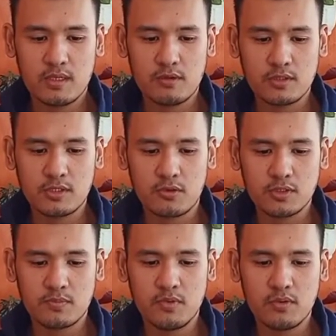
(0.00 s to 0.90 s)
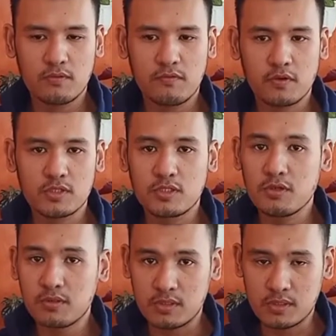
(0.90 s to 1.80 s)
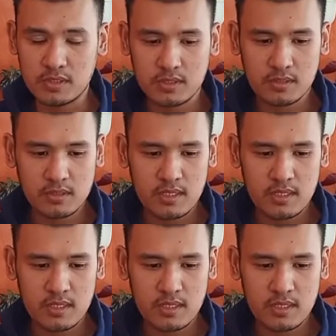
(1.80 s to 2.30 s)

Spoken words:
a resource book for students.